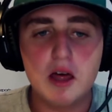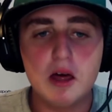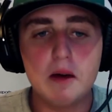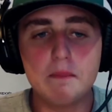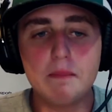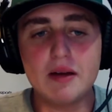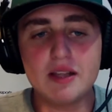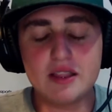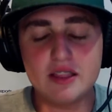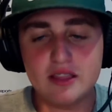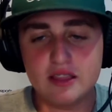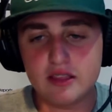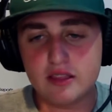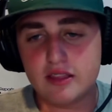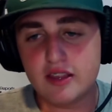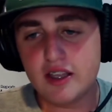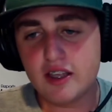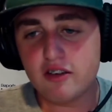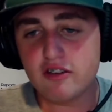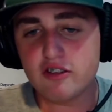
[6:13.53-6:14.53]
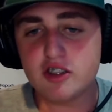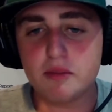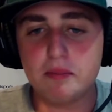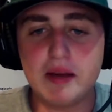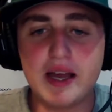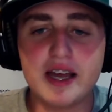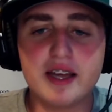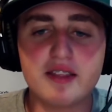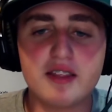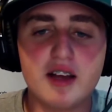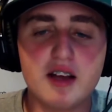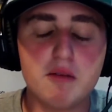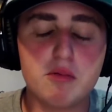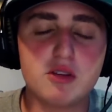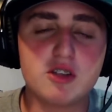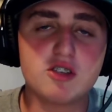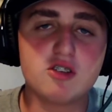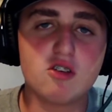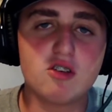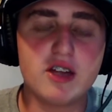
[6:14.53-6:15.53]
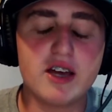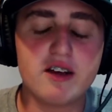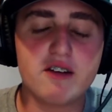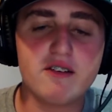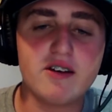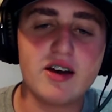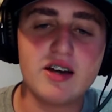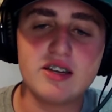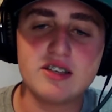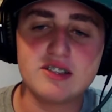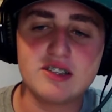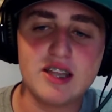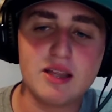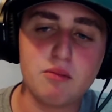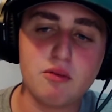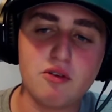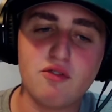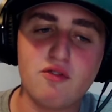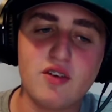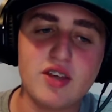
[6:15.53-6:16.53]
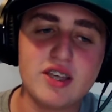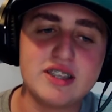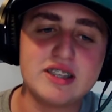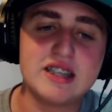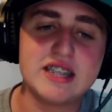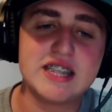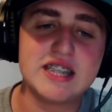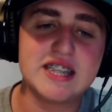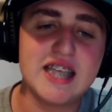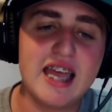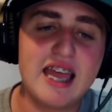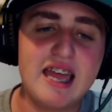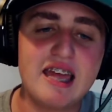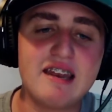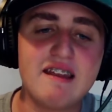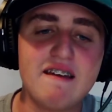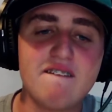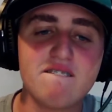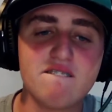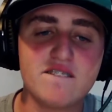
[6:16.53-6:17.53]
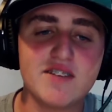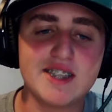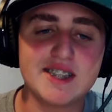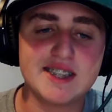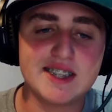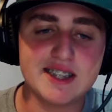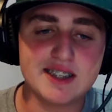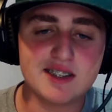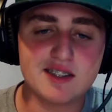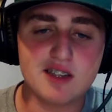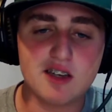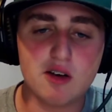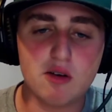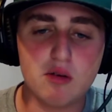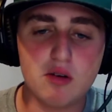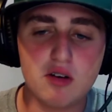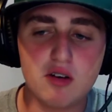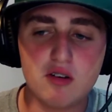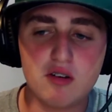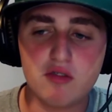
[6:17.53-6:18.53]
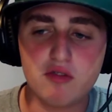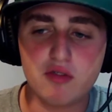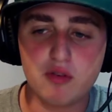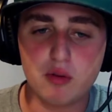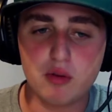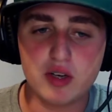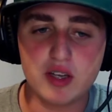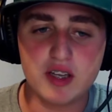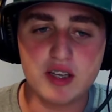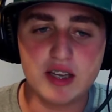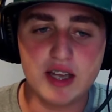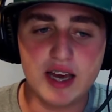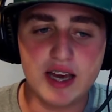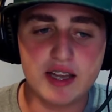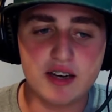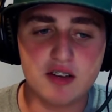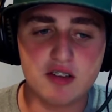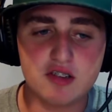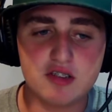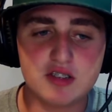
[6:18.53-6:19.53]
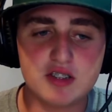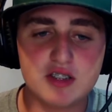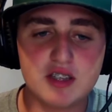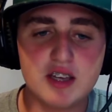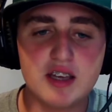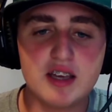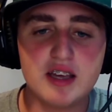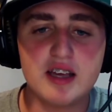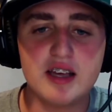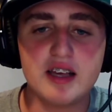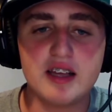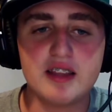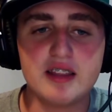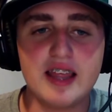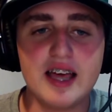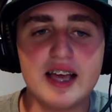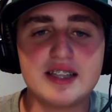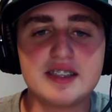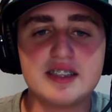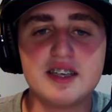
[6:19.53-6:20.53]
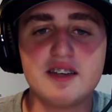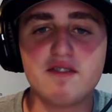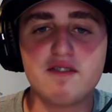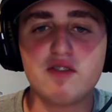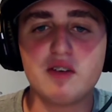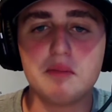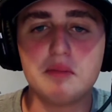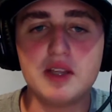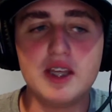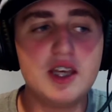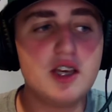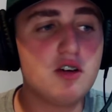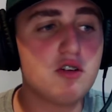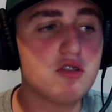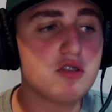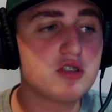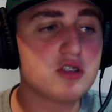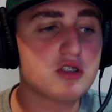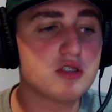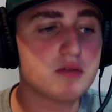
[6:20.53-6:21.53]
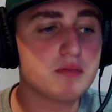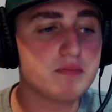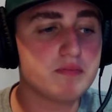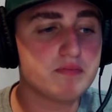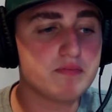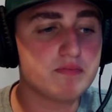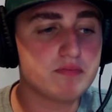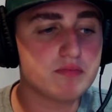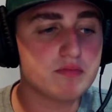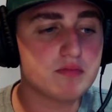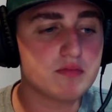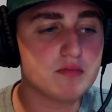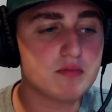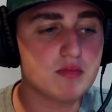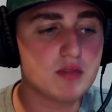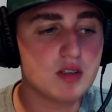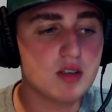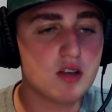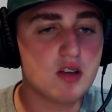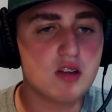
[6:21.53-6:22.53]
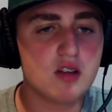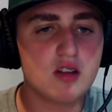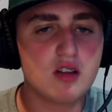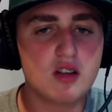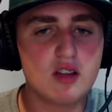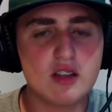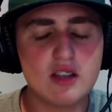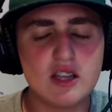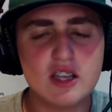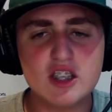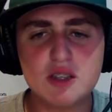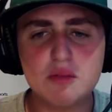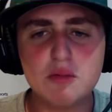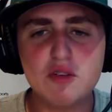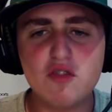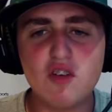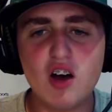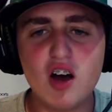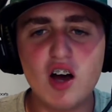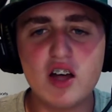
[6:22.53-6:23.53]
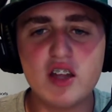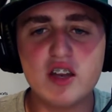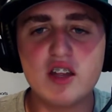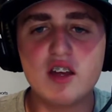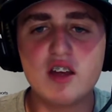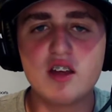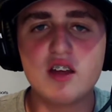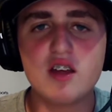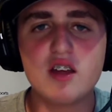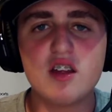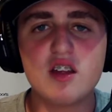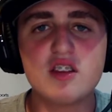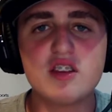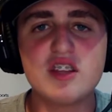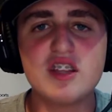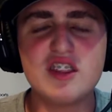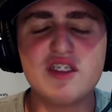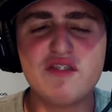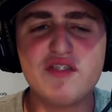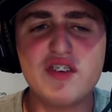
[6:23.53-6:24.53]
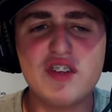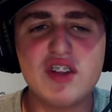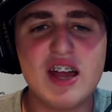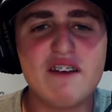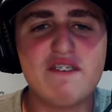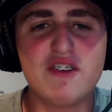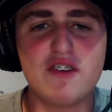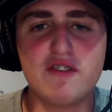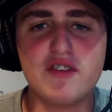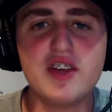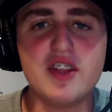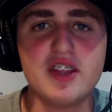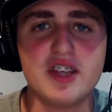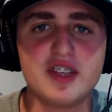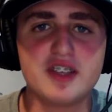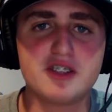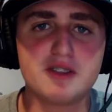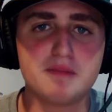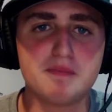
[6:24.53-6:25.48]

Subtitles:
But the Eagles are back there with the sold out crowd as they will face the San Francisco 49ers. That's it from the Eagles. Let's move on to the Philadelphia Phillies.